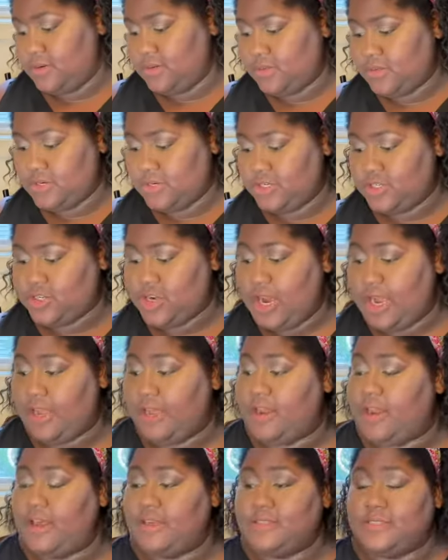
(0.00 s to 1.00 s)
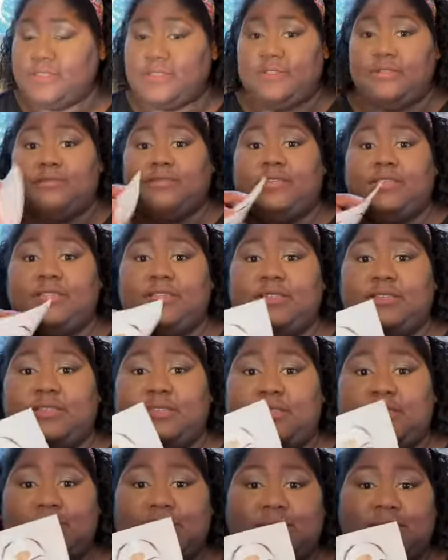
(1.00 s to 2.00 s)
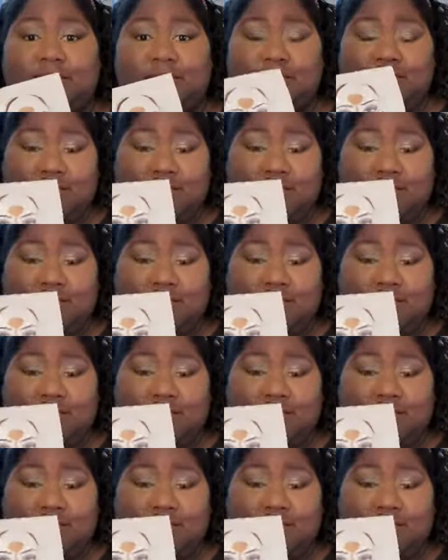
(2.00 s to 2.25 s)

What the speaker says: we're gonna try it. And so this is